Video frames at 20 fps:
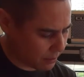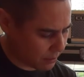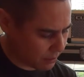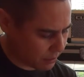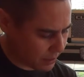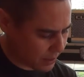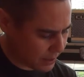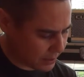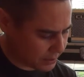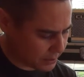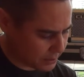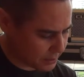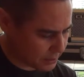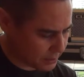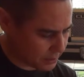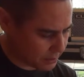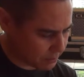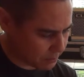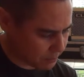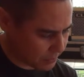
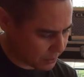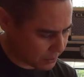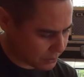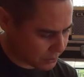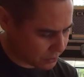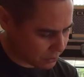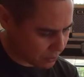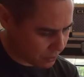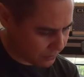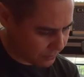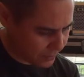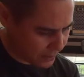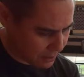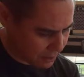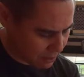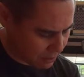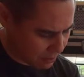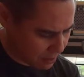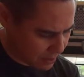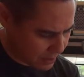that's sort of
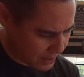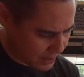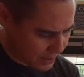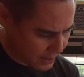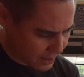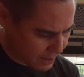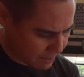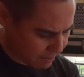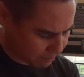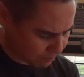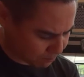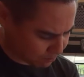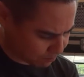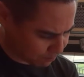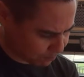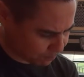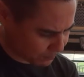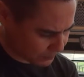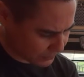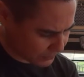how I
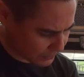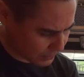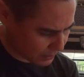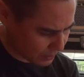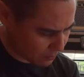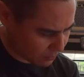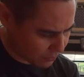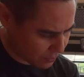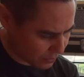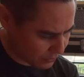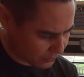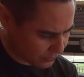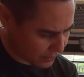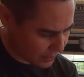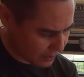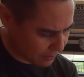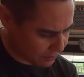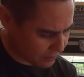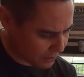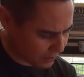approach
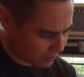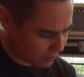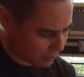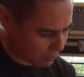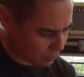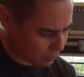that thing.